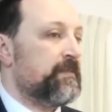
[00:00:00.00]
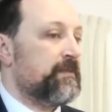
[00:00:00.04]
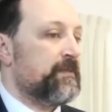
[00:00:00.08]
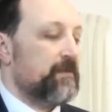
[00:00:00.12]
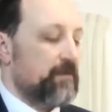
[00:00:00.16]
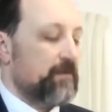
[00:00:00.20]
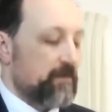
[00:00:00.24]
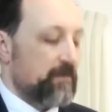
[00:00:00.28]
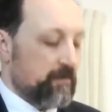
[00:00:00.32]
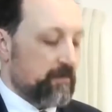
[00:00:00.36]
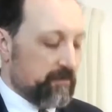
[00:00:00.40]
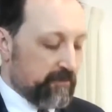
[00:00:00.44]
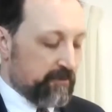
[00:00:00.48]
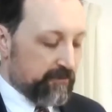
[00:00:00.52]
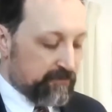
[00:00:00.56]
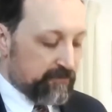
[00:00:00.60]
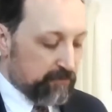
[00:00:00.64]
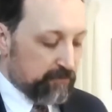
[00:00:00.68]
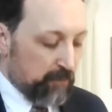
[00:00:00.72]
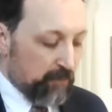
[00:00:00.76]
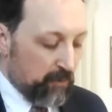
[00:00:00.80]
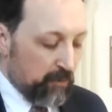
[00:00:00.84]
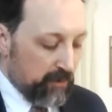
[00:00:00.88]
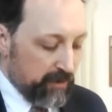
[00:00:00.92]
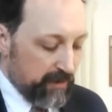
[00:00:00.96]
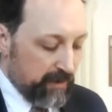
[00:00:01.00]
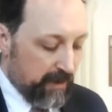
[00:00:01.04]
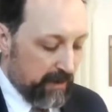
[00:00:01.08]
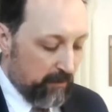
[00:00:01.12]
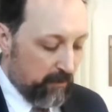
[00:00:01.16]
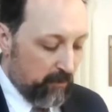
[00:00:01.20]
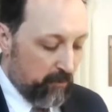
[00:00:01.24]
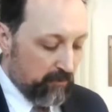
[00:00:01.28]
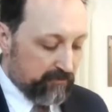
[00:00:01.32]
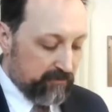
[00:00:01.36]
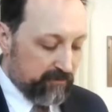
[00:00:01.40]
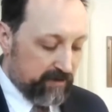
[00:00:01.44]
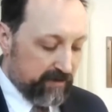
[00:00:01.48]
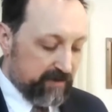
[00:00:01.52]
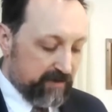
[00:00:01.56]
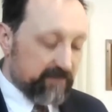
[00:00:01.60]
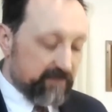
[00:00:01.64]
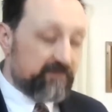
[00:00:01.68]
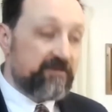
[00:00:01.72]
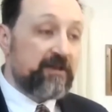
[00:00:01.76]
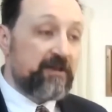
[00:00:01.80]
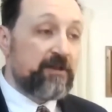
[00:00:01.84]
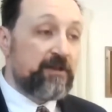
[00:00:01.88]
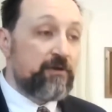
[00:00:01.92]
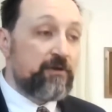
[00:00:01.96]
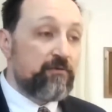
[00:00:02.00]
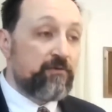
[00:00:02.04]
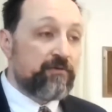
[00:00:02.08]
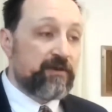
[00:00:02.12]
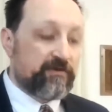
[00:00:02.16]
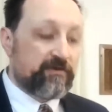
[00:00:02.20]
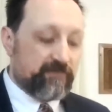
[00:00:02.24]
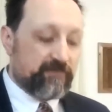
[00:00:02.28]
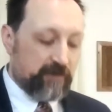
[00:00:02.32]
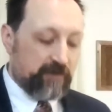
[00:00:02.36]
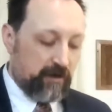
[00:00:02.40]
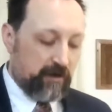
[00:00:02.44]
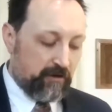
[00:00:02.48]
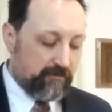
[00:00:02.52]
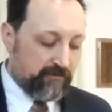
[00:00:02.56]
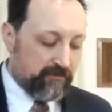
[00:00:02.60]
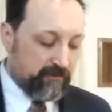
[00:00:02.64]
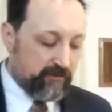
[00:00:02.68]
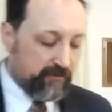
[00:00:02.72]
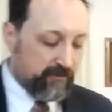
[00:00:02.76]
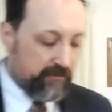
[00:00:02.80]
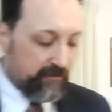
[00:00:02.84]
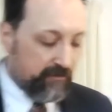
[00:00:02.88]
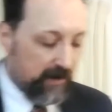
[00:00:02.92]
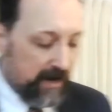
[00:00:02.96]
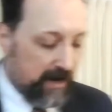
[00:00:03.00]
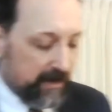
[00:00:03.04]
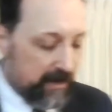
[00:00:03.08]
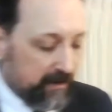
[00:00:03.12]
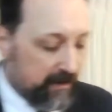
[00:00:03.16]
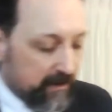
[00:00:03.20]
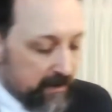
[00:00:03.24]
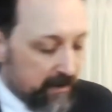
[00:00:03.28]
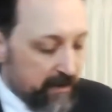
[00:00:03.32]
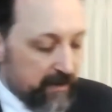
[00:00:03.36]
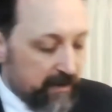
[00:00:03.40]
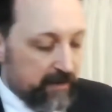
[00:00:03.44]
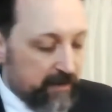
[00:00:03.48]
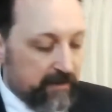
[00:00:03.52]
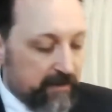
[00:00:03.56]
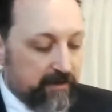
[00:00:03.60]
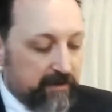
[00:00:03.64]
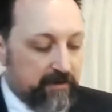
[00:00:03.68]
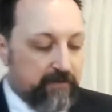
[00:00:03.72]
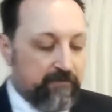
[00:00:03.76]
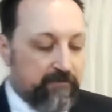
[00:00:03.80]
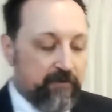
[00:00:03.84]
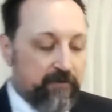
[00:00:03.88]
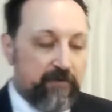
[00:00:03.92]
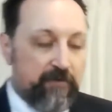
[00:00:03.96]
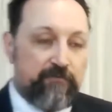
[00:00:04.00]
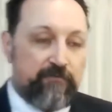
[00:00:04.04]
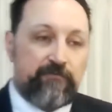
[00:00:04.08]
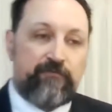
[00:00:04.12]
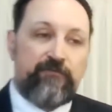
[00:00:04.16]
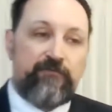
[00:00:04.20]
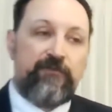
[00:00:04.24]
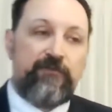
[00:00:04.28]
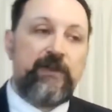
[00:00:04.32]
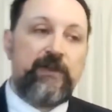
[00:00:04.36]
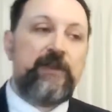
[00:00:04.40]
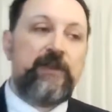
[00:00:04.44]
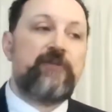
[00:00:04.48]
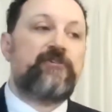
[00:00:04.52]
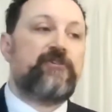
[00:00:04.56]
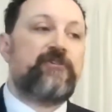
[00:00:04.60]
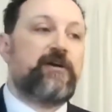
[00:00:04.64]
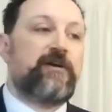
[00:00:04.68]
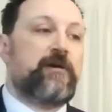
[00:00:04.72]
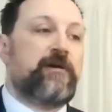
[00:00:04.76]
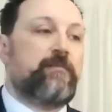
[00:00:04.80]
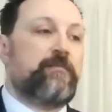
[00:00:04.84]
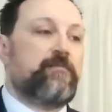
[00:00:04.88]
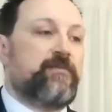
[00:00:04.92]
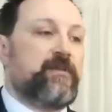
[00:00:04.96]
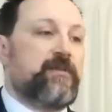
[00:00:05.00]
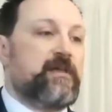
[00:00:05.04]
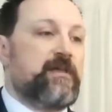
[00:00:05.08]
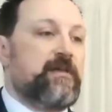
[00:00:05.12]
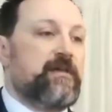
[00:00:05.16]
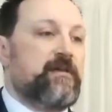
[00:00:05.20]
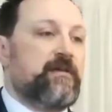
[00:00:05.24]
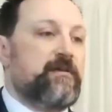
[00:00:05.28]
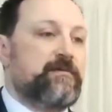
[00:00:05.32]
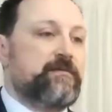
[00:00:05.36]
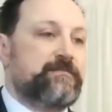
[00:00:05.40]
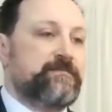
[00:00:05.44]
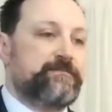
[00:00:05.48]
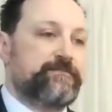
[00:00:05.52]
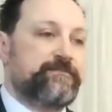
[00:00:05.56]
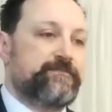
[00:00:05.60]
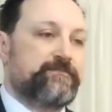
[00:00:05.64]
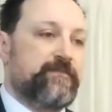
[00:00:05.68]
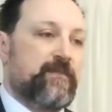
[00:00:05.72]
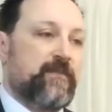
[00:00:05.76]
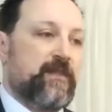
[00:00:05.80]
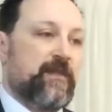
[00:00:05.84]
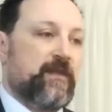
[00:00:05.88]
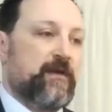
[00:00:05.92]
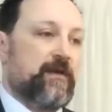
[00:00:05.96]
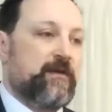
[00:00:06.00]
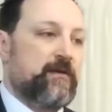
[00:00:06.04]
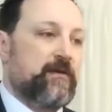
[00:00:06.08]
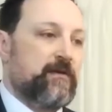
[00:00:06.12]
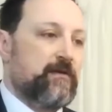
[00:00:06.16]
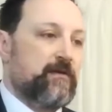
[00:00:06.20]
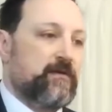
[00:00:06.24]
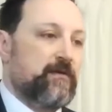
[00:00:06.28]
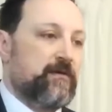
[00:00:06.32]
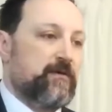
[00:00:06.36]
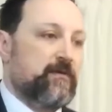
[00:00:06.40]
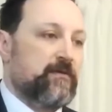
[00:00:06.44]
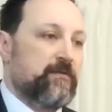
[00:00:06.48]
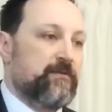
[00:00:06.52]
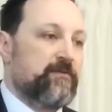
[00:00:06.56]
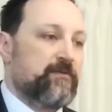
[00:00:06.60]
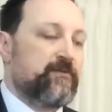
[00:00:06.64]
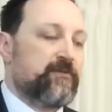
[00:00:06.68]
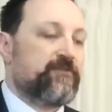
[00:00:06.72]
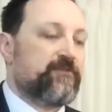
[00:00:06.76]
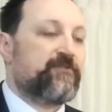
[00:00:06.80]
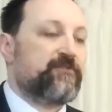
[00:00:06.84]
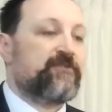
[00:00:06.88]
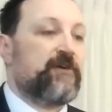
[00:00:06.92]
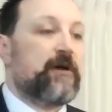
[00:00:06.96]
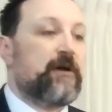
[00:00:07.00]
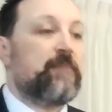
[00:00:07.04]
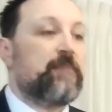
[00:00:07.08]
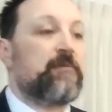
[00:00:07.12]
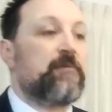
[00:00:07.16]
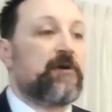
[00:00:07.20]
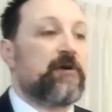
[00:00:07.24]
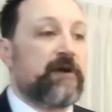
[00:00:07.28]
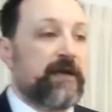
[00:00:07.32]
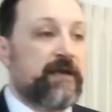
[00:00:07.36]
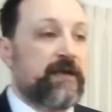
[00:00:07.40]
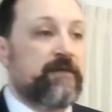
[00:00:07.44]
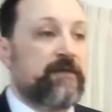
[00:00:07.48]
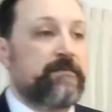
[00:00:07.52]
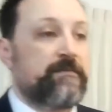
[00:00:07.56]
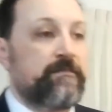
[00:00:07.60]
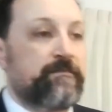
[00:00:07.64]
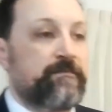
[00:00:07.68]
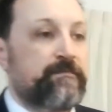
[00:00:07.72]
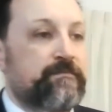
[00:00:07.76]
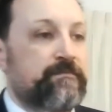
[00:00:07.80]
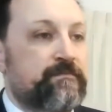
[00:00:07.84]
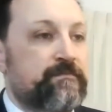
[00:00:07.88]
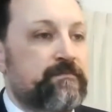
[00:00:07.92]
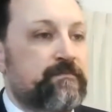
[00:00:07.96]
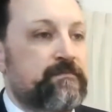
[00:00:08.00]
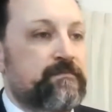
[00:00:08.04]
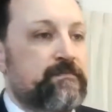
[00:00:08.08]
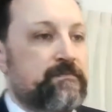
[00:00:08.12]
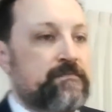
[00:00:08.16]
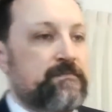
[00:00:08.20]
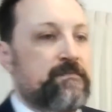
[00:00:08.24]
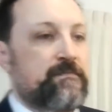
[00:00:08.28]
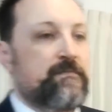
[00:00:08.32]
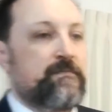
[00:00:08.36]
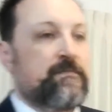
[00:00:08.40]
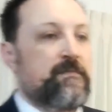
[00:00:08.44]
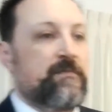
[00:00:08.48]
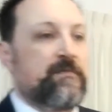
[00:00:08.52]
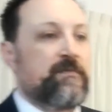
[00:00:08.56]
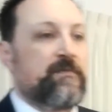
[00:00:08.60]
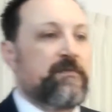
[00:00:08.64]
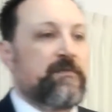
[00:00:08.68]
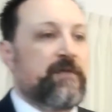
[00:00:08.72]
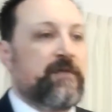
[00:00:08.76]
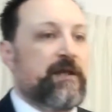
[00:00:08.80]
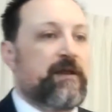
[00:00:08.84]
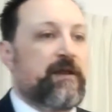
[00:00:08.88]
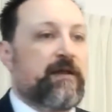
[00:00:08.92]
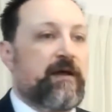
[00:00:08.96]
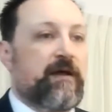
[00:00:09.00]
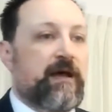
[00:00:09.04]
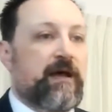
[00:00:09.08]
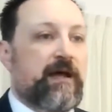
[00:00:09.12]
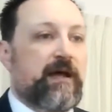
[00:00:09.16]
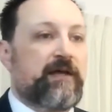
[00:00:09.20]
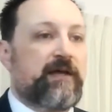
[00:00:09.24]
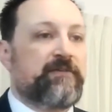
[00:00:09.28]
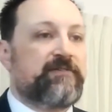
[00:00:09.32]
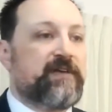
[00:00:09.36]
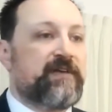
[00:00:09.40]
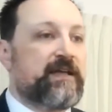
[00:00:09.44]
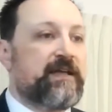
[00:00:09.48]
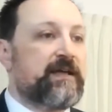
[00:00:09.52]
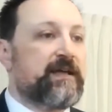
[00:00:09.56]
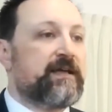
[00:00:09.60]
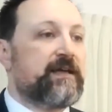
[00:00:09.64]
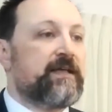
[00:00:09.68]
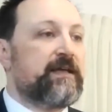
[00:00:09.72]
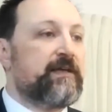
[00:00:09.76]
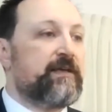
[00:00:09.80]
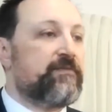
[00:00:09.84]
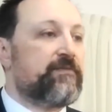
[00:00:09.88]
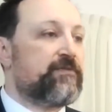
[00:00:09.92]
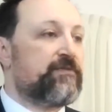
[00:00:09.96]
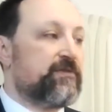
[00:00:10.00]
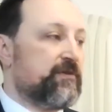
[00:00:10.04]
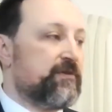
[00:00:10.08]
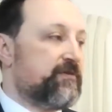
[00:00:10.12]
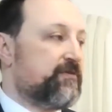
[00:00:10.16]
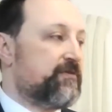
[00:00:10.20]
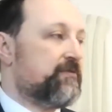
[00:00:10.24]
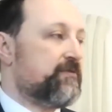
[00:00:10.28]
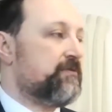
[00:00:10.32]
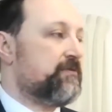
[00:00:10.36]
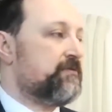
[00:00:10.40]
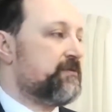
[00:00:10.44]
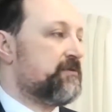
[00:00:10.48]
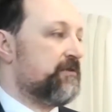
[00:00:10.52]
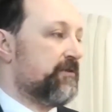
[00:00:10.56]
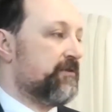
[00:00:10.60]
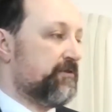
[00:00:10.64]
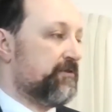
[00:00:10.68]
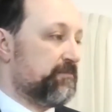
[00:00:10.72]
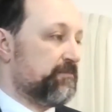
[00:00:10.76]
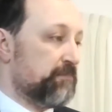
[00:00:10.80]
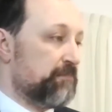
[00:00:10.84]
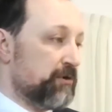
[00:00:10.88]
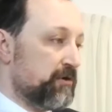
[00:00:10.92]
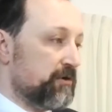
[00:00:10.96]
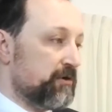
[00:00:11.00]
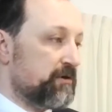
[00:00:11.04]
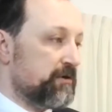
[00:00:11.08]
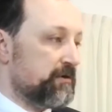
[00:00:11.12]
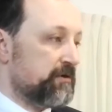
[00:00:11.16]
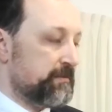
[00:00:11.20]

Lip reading: Well, this morning I want to continue these thoughts and try to finish up the summary that Isaiah gives us to this book.